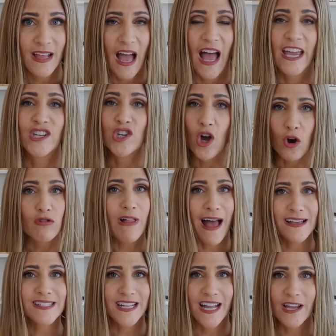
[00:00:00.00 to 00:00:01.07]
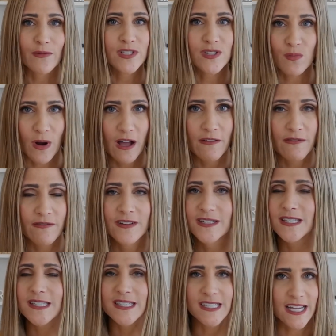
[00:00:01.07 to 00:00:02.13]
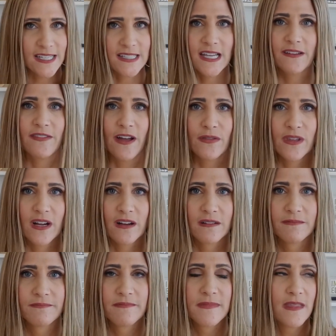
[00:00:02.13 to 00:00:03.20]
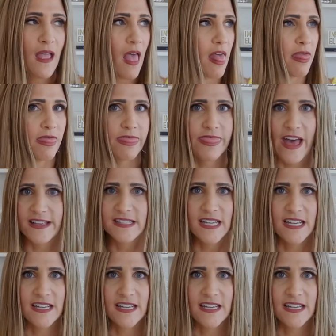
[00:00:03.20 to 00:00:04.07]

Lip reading: I know last night was rough. Stay safe out there. That's